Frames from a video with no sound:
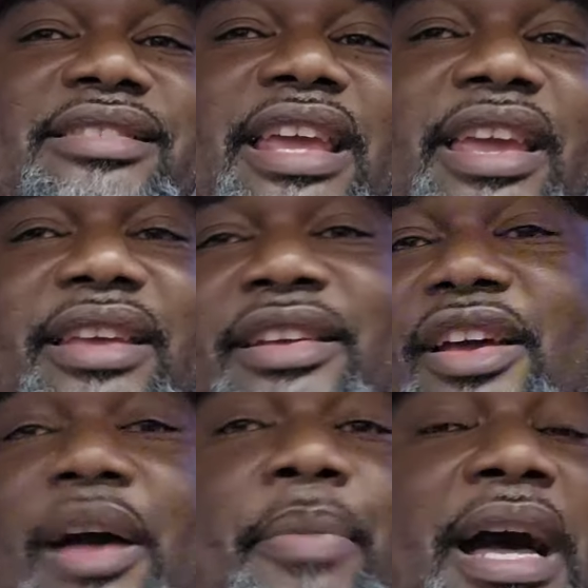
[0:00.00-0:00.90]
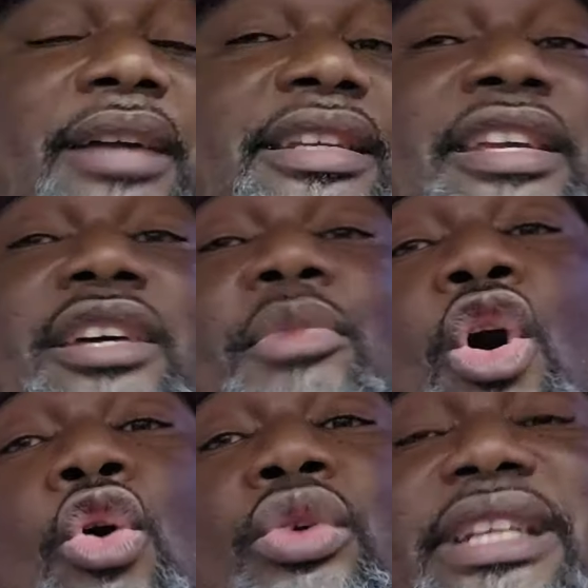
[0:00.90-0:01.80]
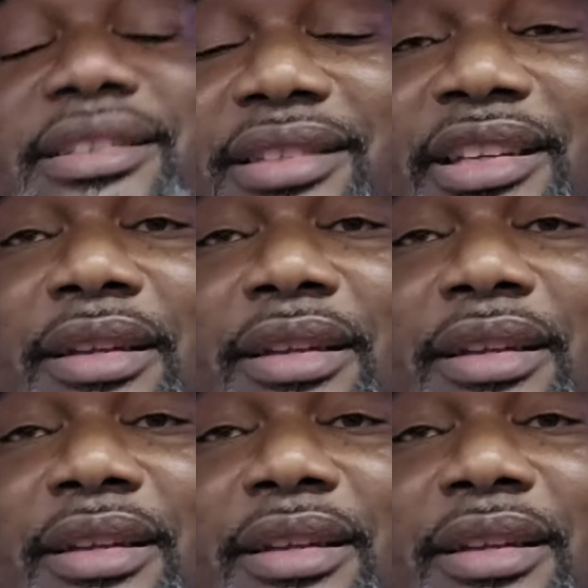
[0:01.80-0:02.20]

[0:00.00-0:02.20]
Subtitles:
said about him holding